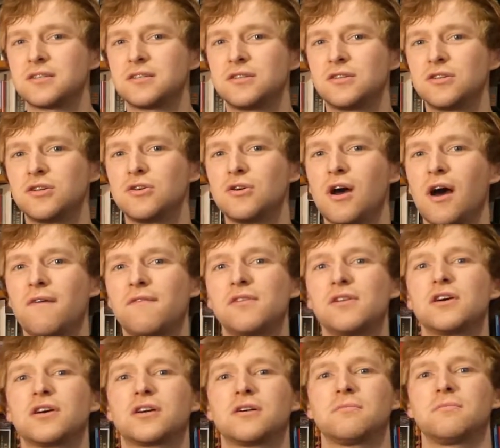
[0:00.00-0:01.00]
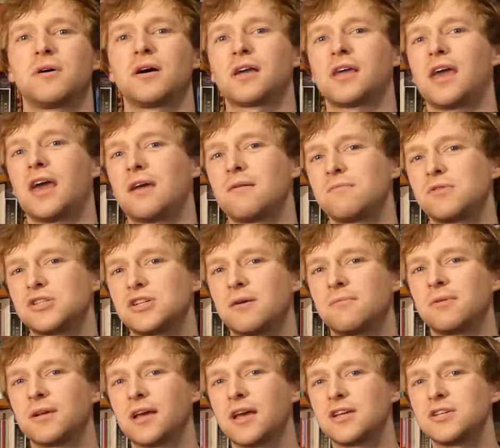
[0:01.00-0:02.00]
do have a look at my Cambridge
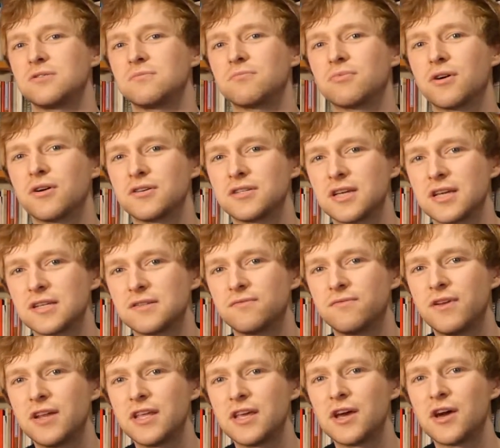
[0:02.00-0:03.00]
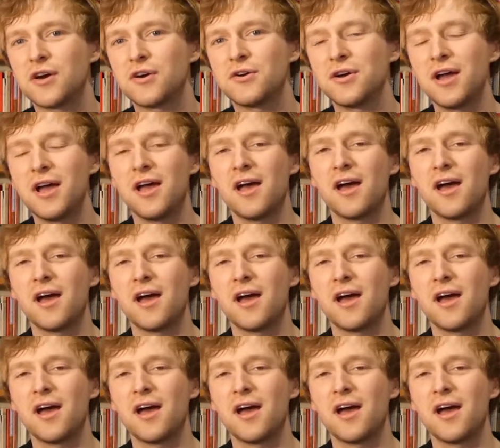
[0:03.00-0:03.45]
application process video.